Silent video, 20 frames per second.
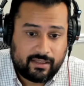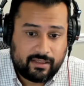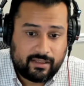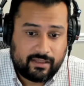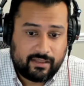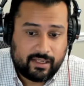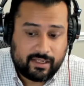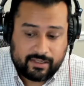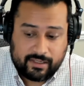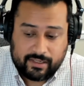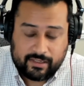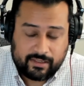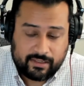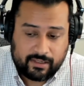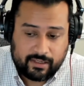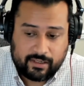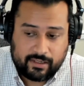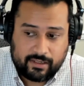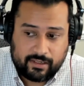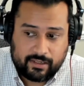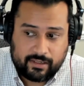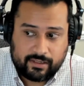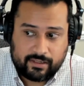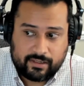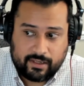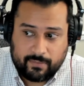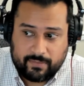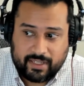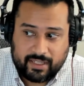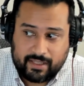this is
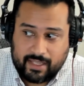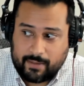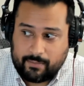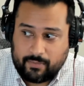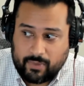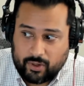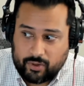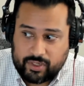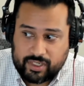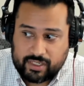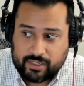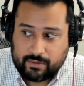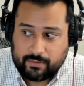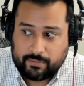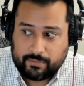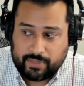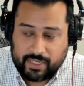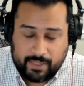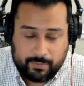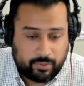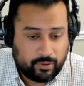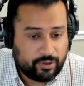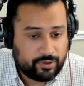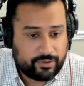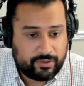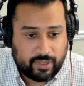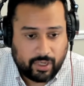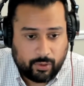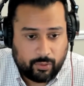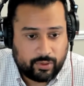something that most
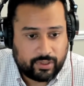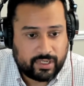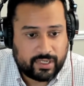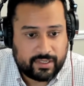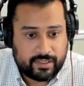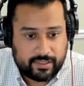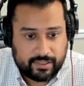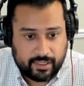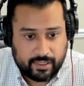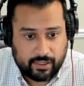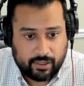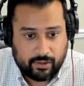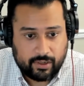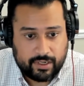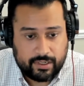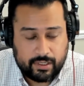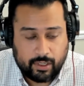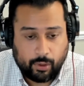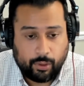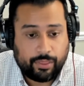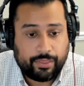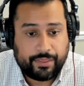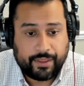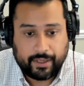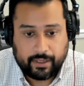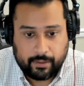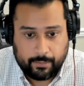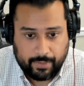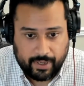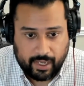people don't consider and don't
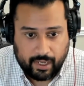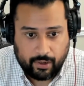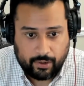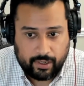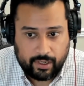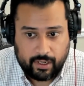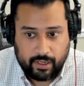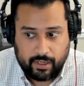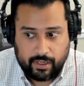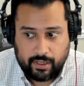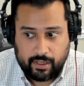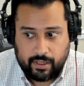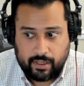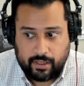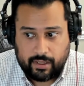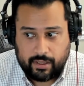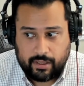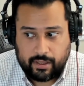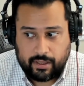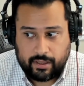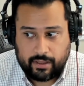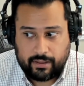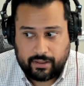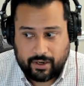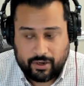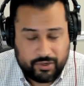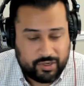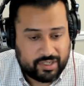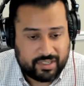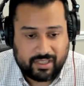think about.
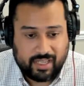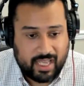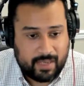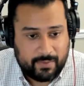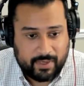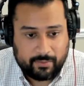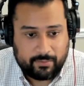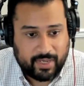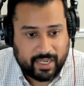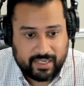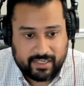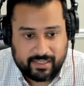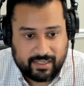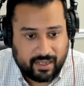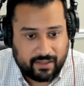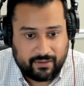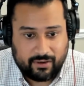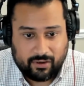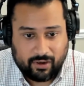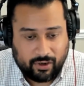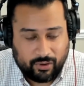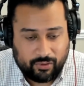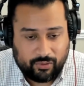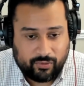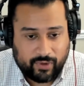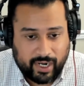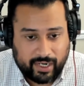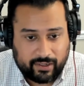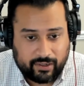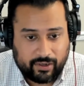They're just claiming based on their own
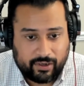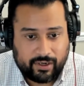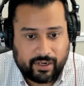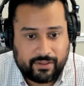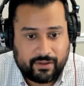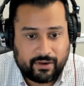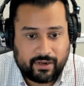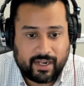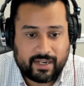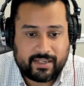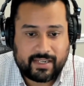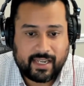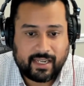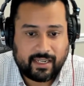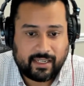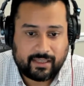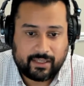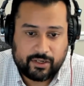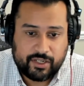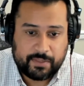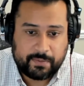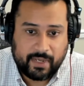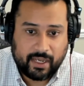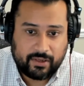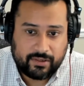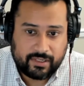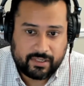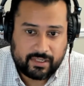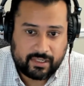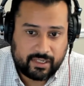record and they're not taking their
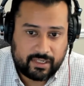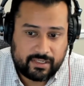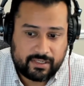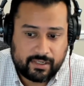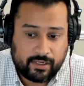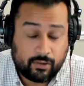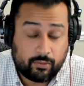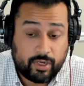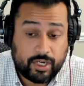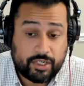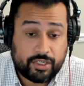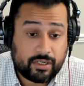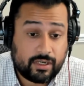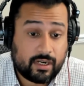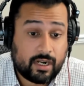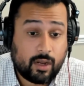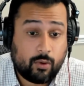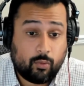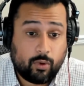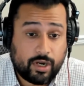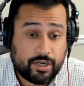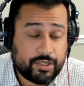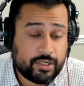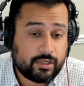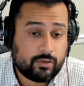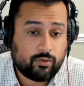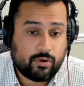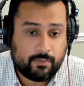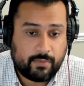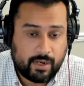spouse into consideration. And I want you
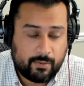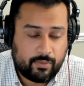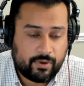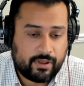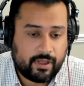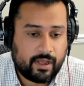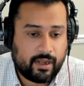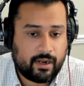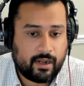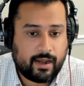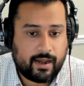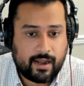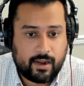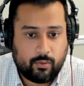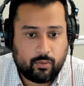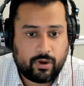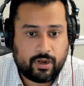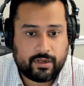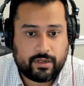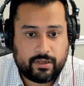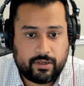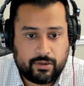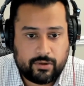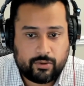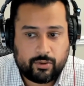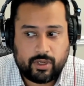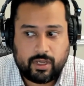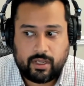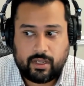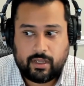to remember that. I want
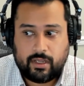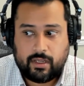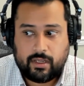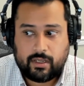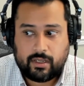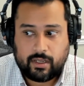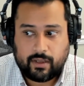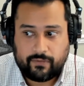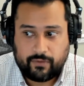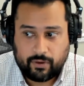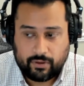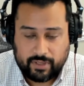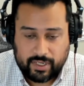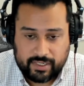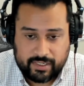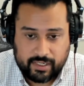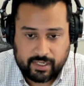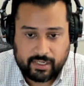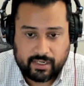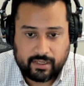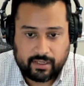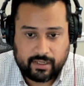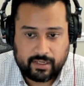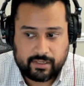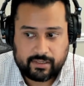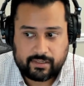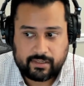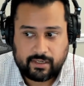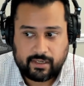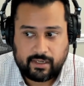you, if you're listening to
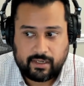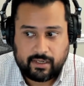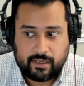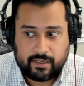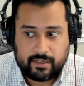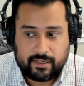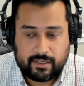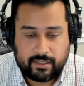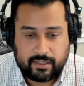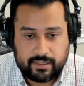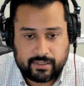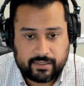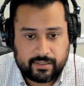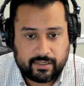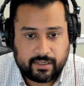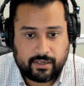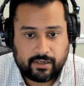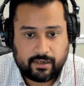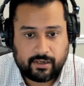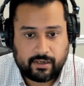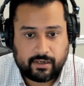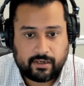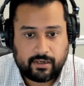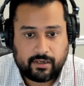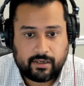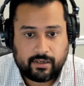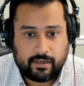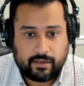this, to consider